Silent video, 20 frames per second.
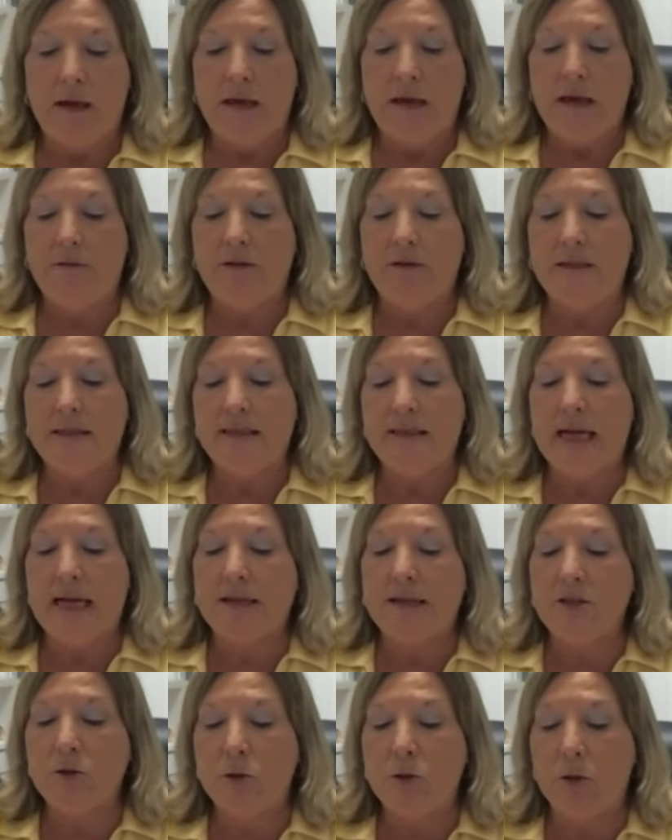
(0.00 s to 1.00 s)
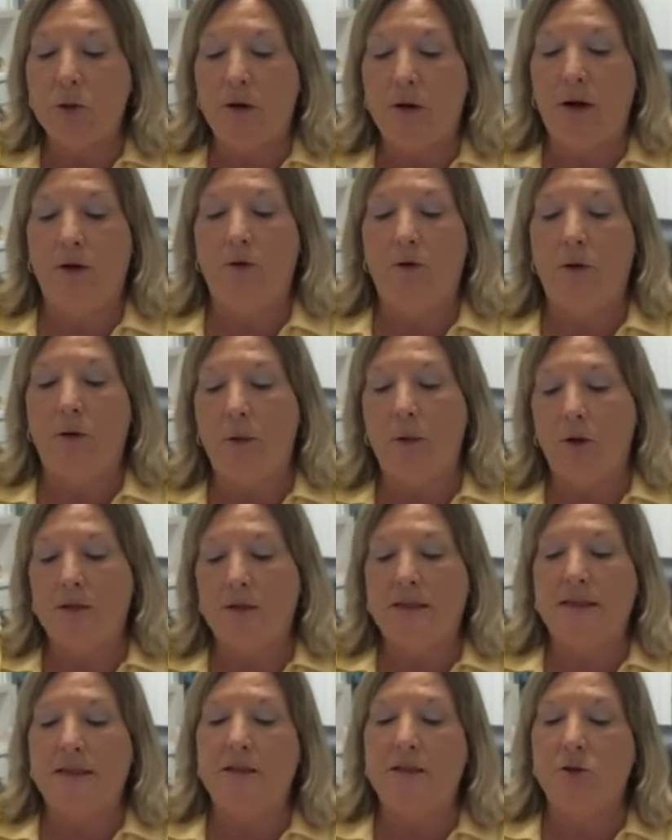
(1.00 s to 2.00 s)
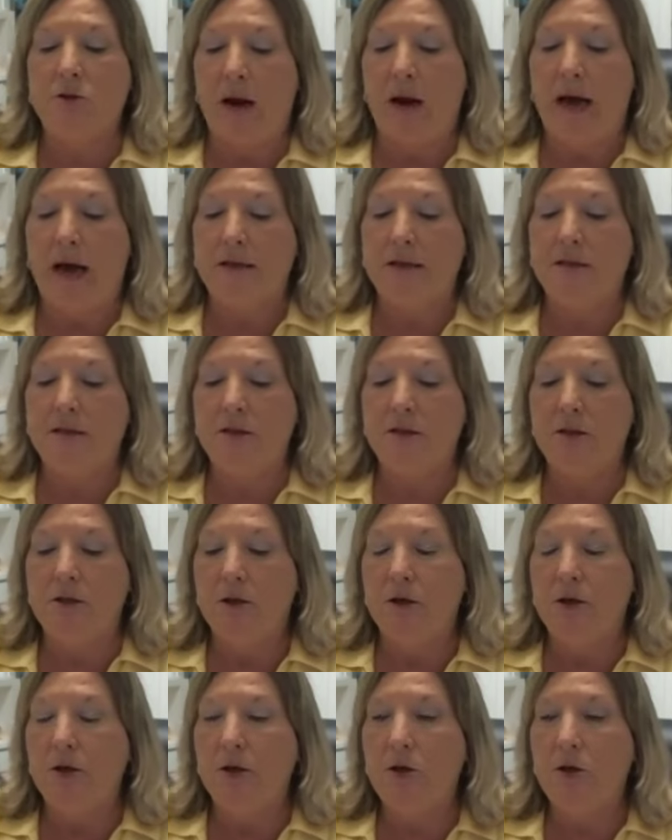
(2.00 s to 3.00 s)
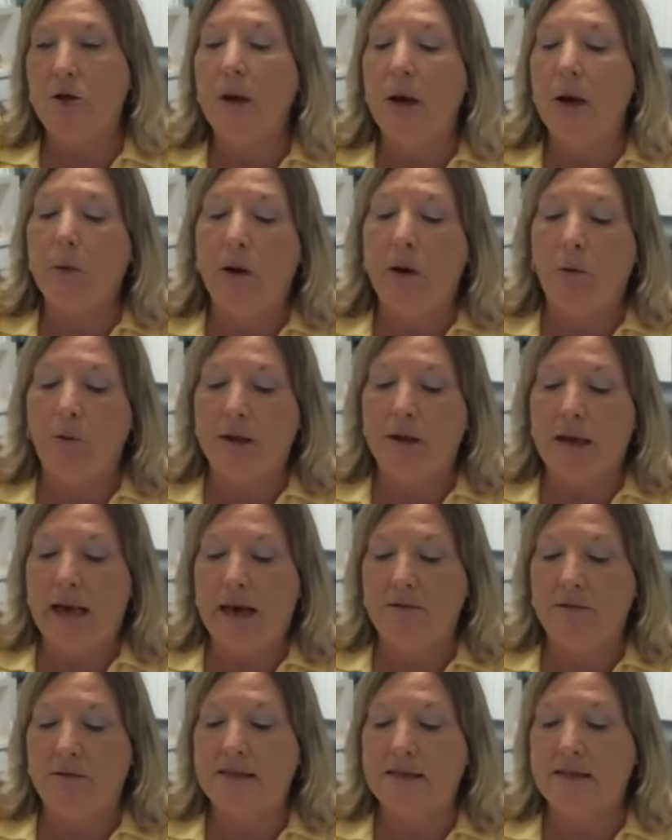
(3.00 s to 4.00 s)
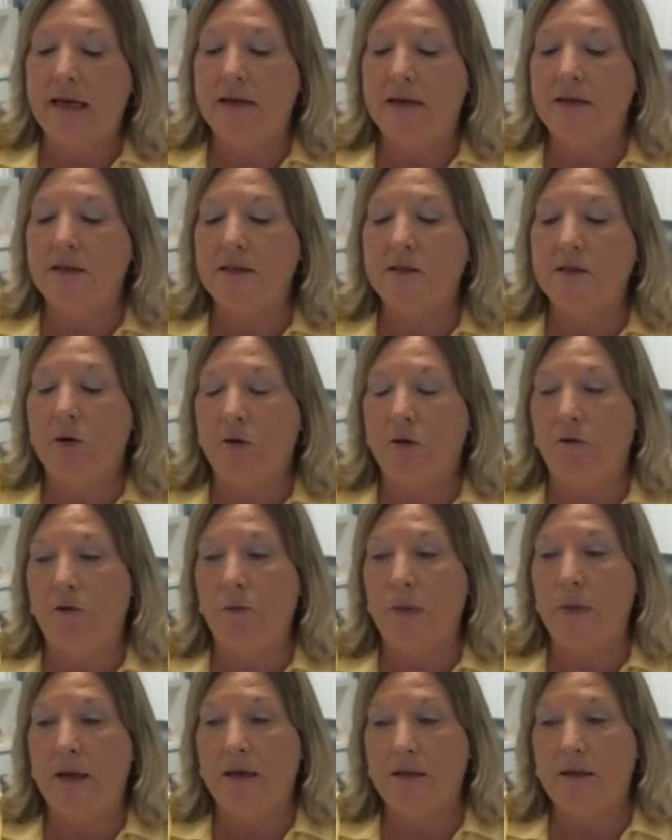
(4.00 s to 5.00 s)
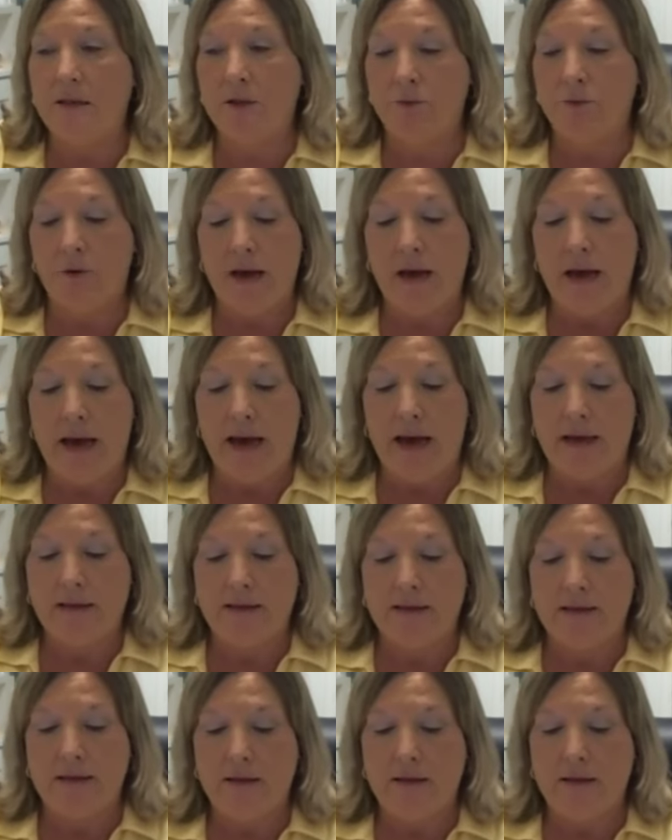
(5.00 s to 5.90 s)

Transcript: If a disaster or other emergency strikes, you may only have seconds or a few minutes to react.